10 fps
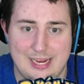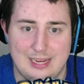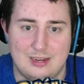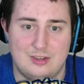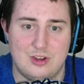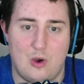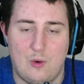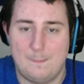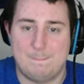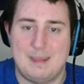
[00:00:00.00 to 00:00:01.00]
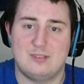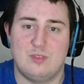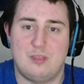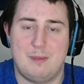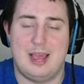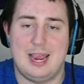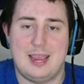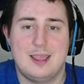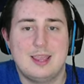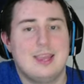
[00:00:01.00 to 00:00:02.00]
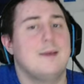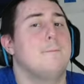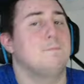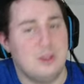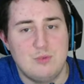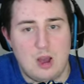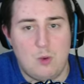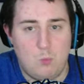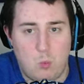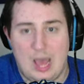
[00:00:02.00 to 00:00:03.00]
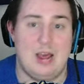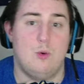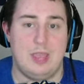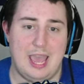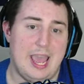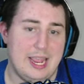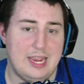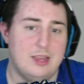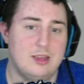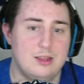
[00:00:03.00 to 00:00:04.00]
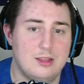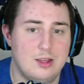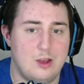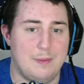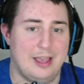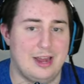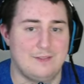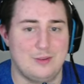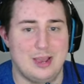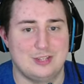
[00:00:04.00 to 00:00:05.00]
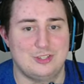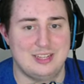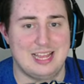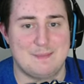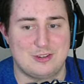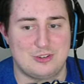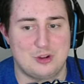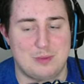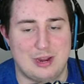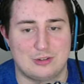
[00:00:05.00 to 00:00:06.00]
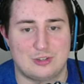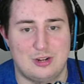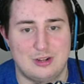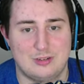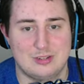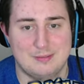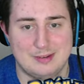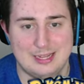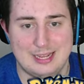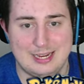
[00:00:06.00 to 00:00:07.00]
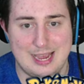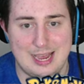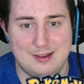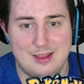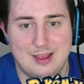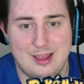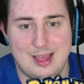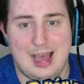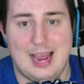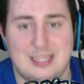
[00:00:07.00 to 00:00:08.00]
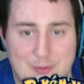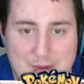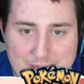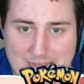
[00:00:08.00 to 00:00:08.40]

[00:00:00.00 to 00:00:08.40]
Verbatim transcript: don't mess with my you know what, okay? Oh my god, if you actually like Metrodome Parasong or something like that, icy and nice.